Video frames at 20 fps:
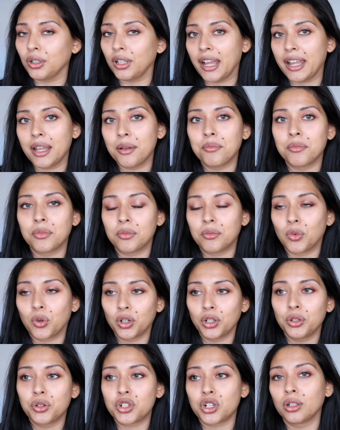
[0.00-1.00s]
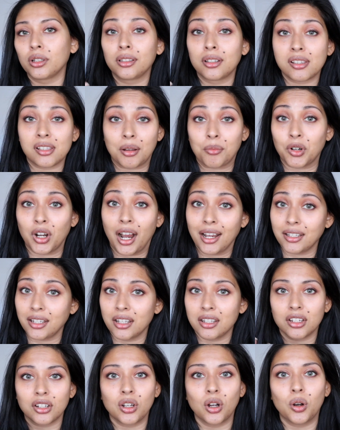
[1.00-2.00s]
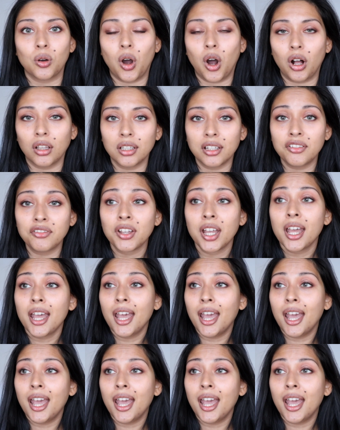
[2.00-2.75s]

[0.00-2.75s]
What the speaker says: I am more neutral in the summer. I tend to go olive,